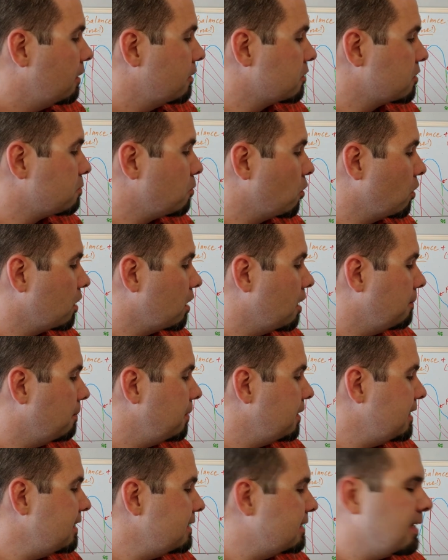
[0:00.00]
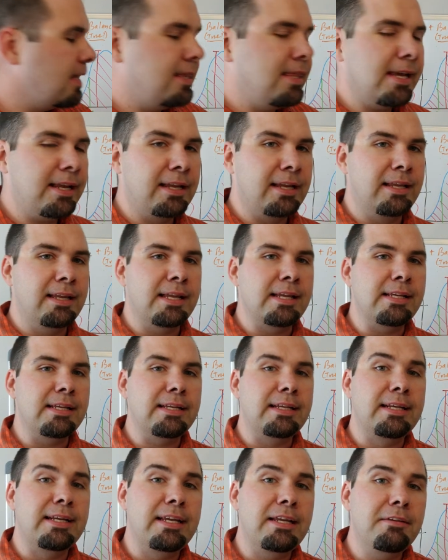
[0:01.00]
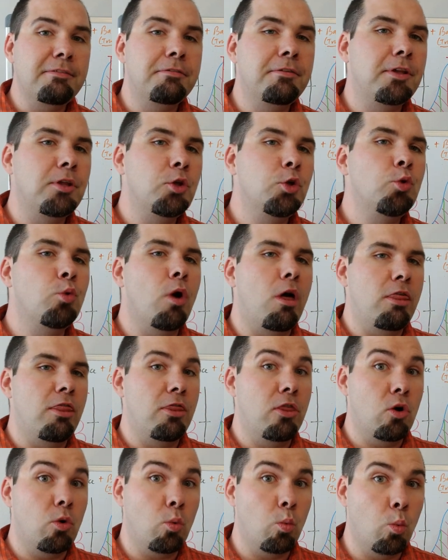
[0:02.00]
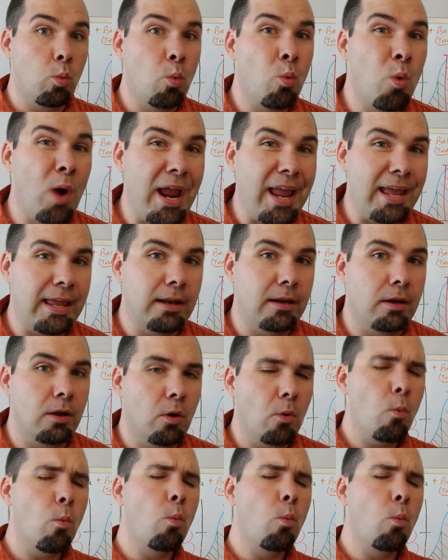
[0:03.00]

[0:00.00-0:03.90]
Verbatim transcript: there's more companies that can give you the when